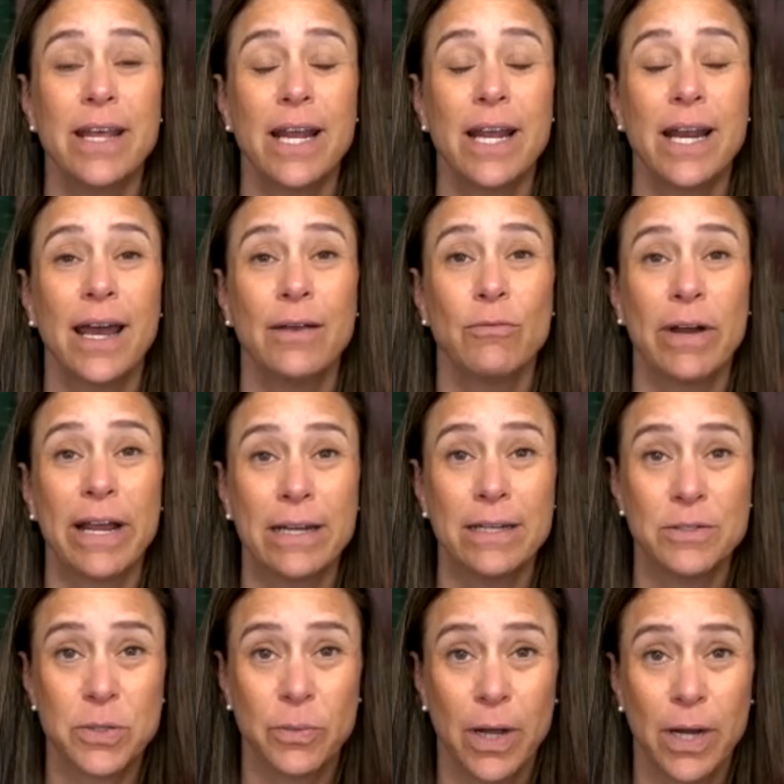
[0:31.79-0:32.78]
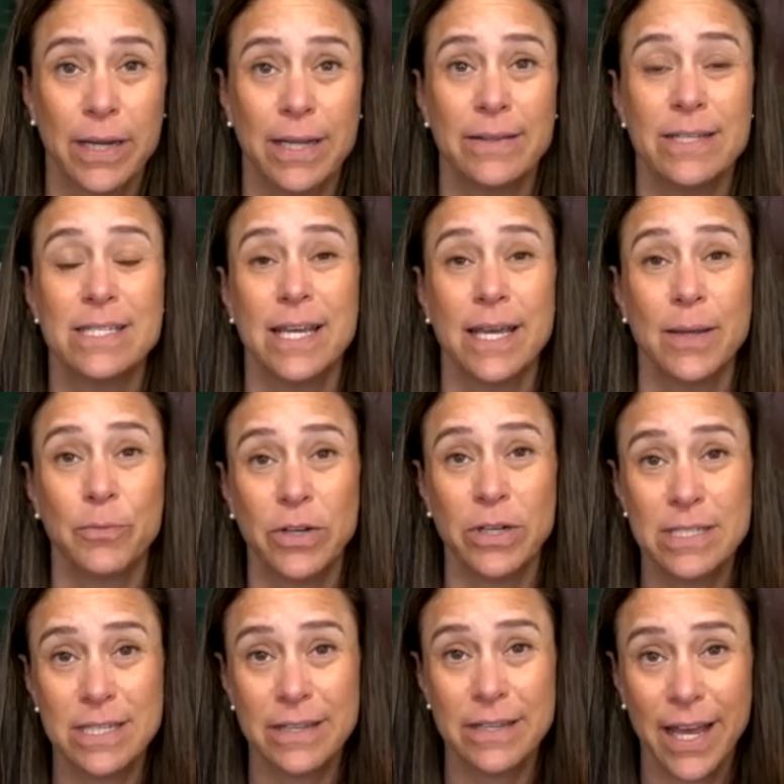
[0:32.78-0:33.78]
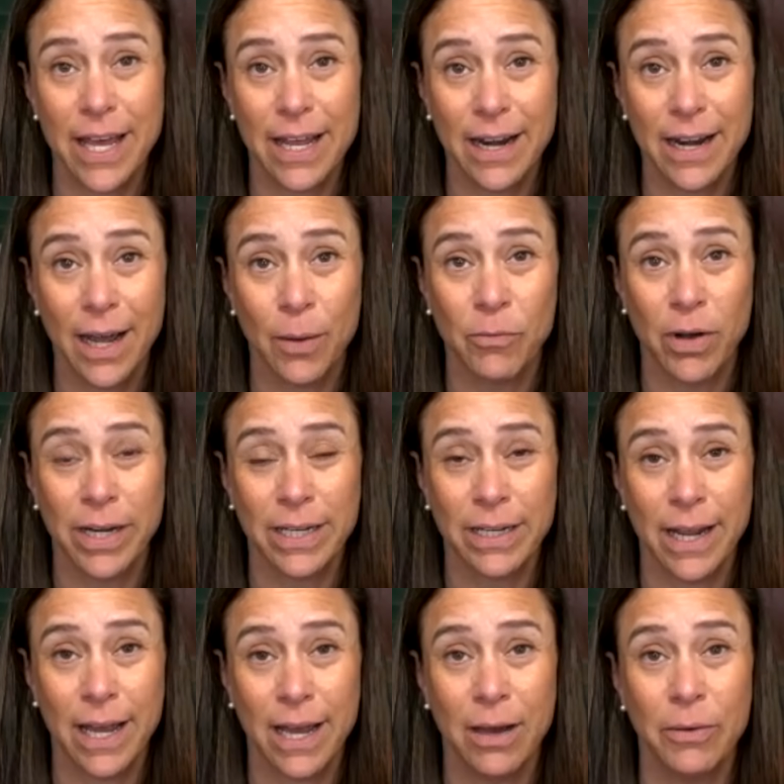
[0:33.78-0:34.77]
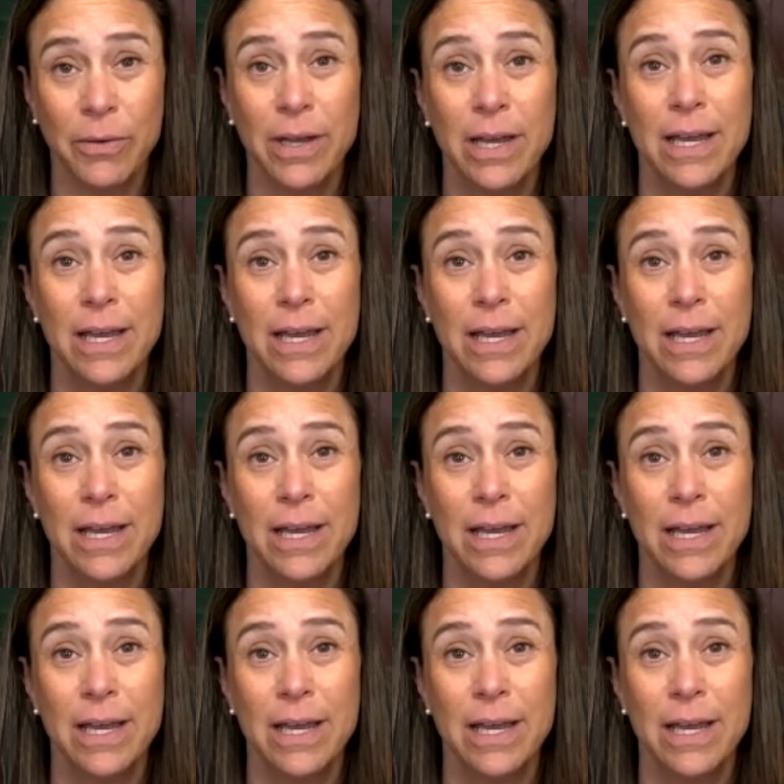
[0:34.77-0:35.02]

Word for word: I ran in 20 and the same reason that I'm running now